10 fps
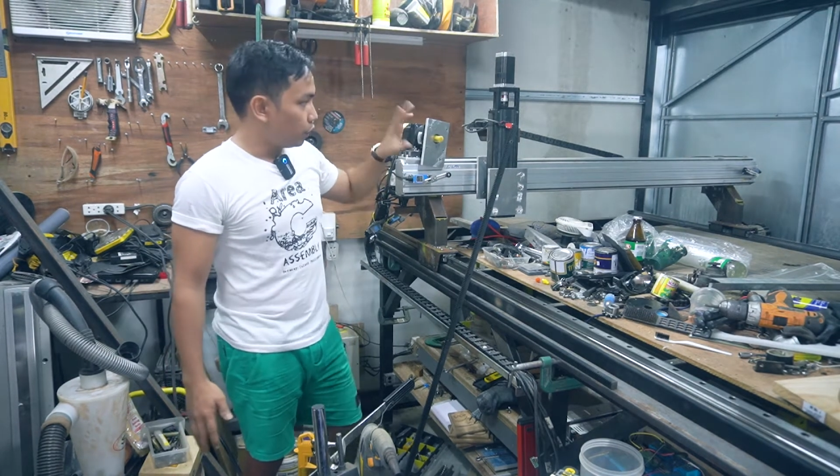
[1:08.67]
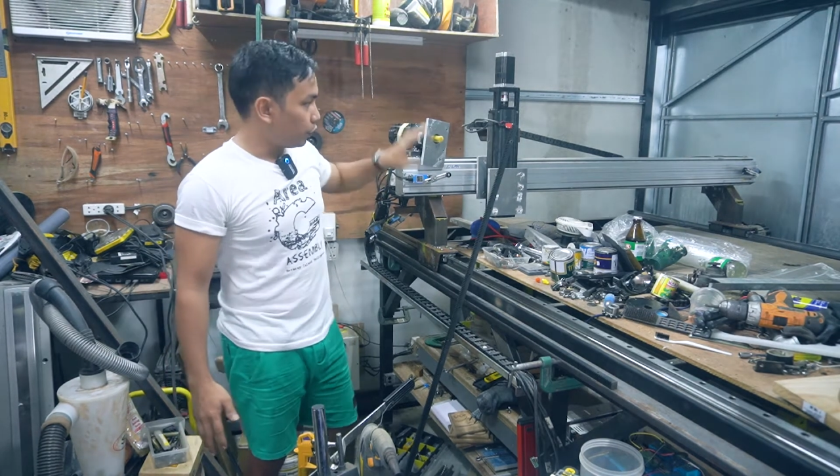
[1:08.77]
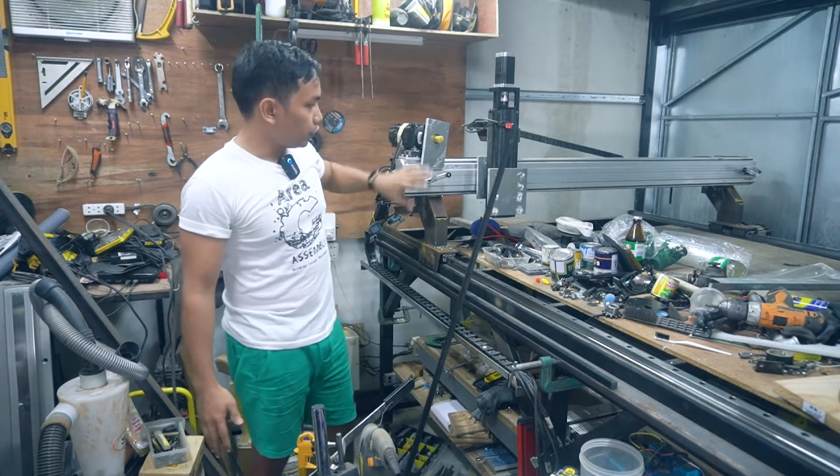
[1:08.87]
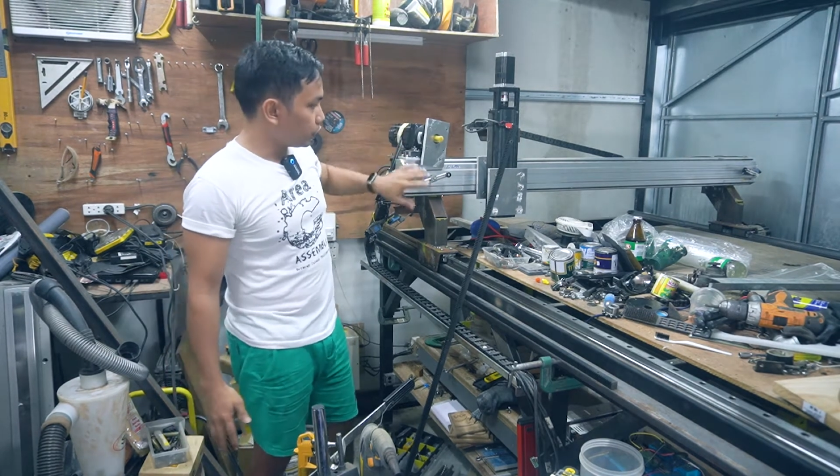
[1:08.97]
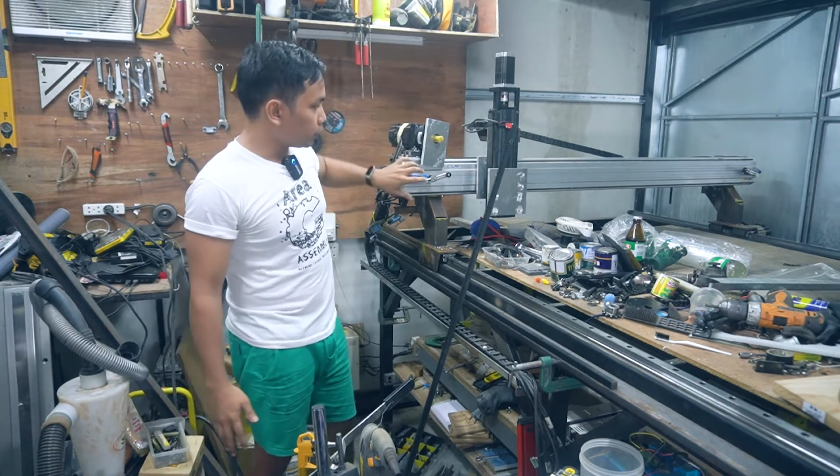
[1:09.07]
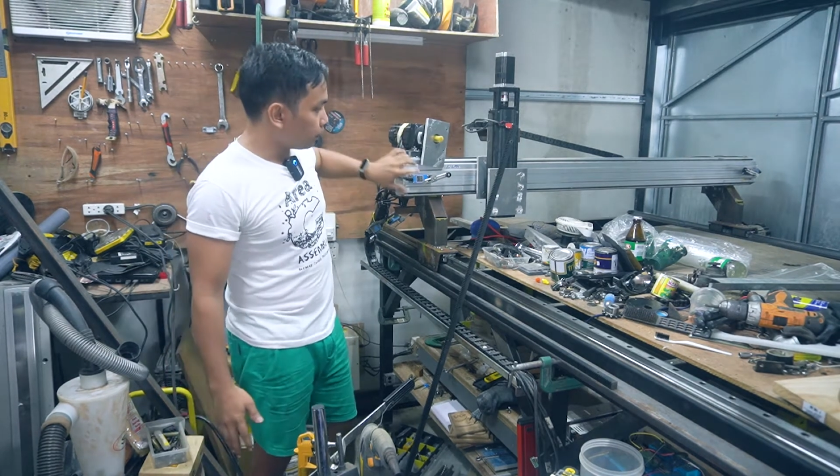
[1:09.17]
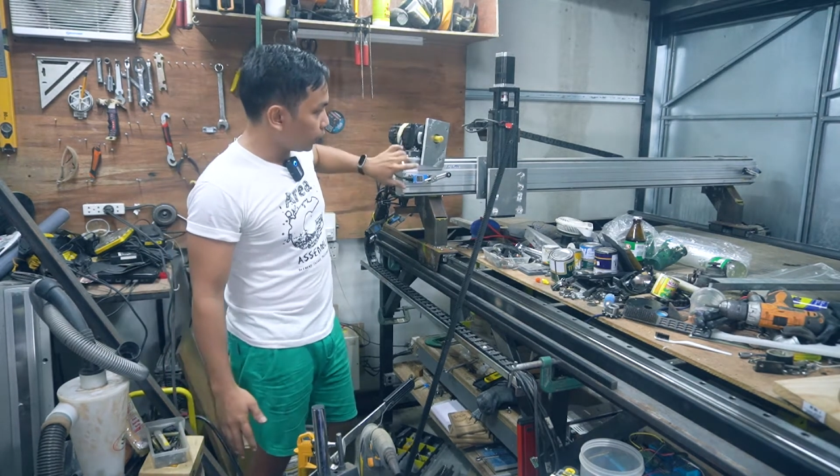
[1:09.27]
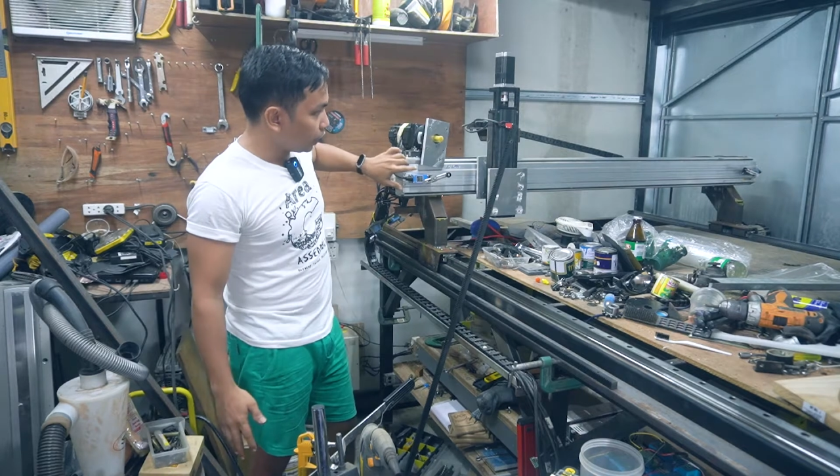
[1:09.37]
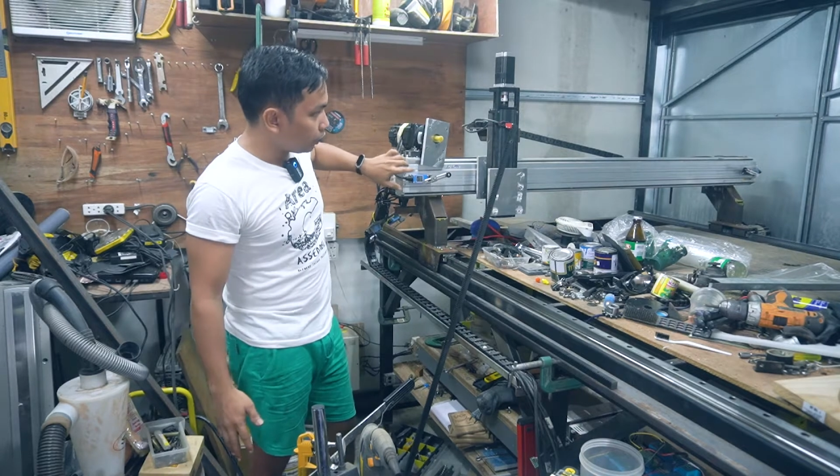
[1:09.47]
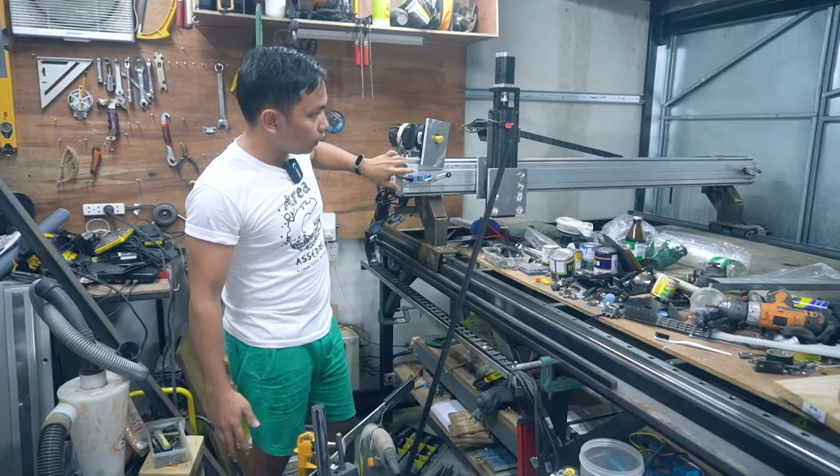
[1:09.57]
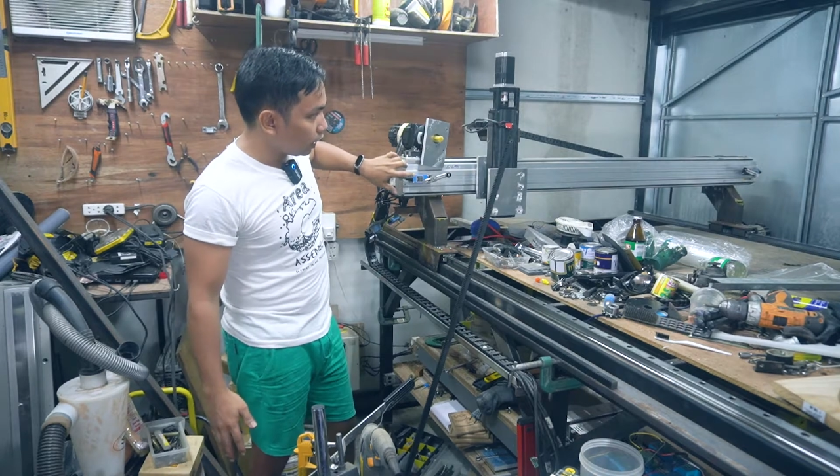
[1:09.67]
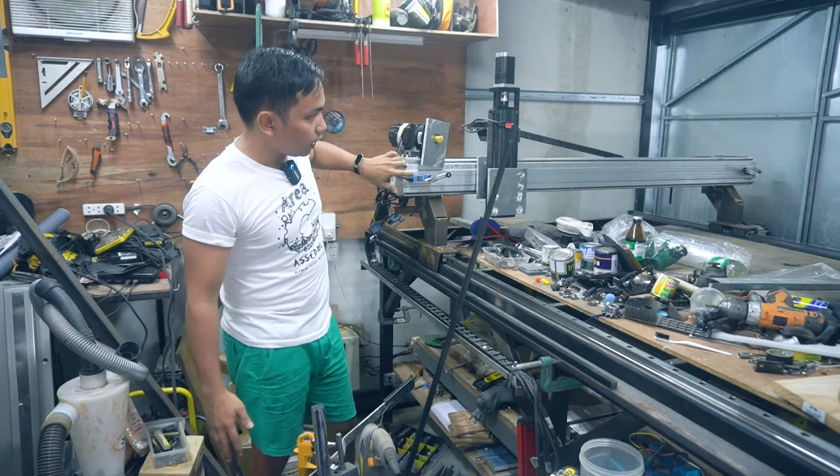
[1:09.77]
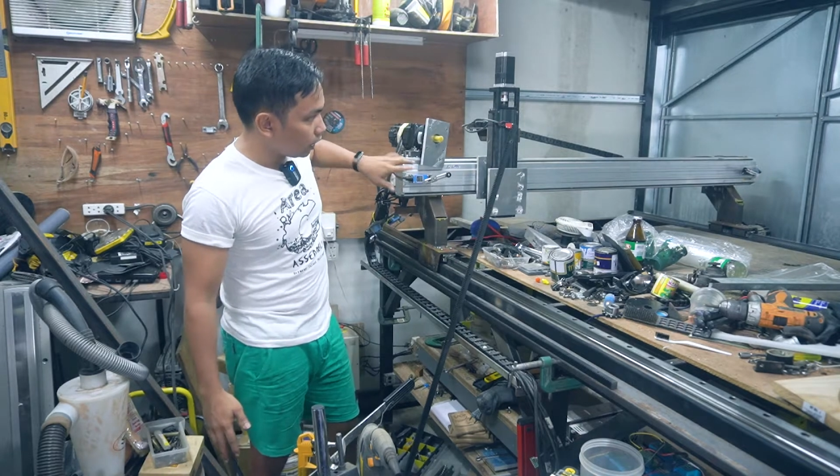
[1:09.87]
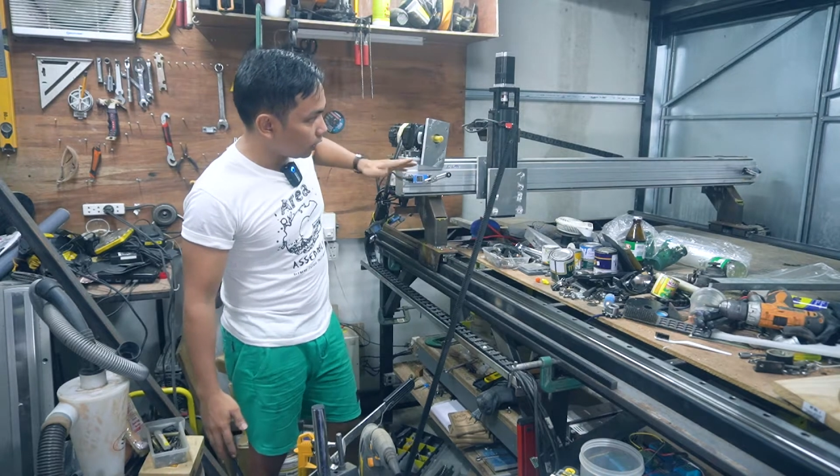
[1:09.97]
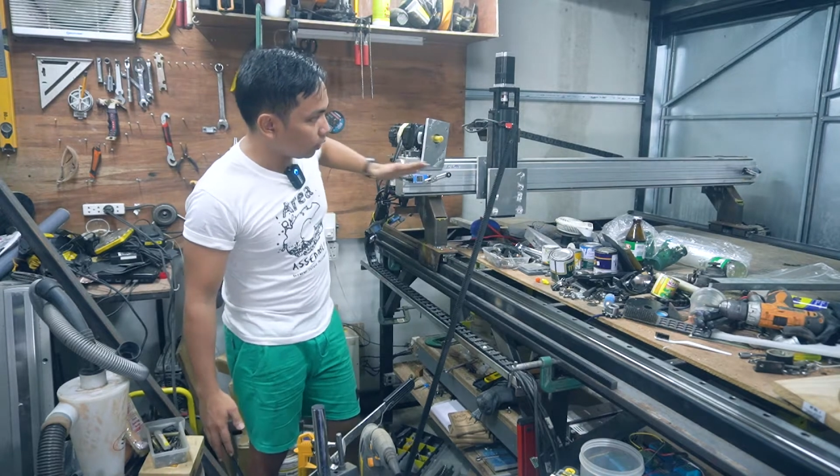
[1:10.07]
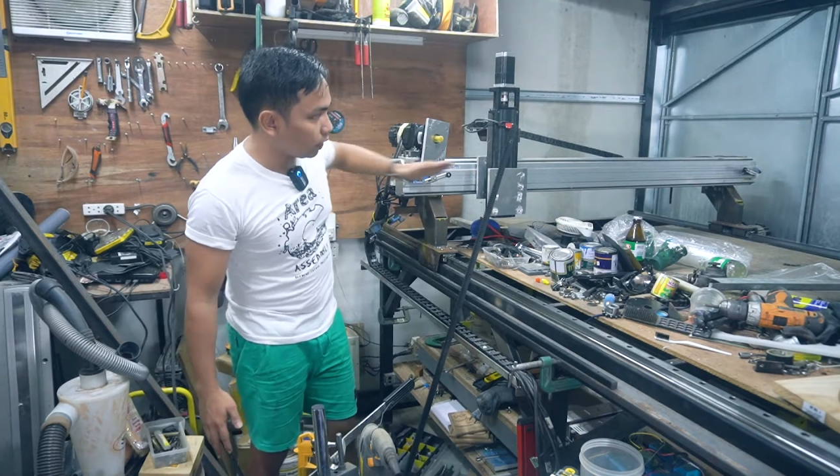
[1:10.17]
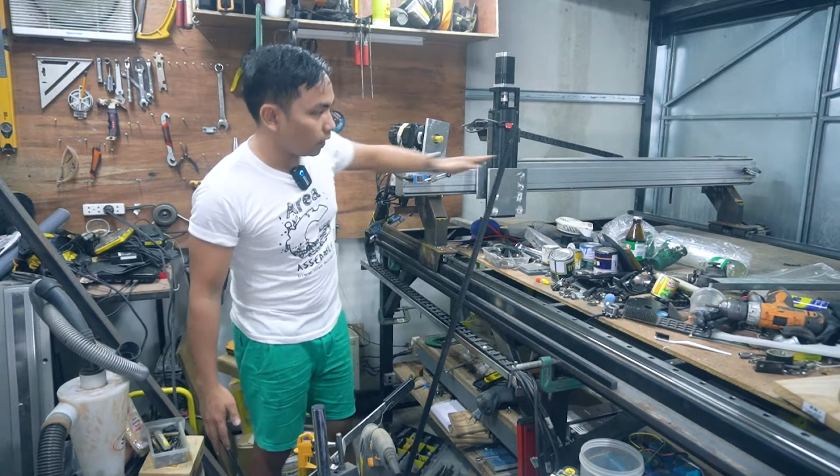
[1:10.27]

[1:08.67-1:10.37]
this particular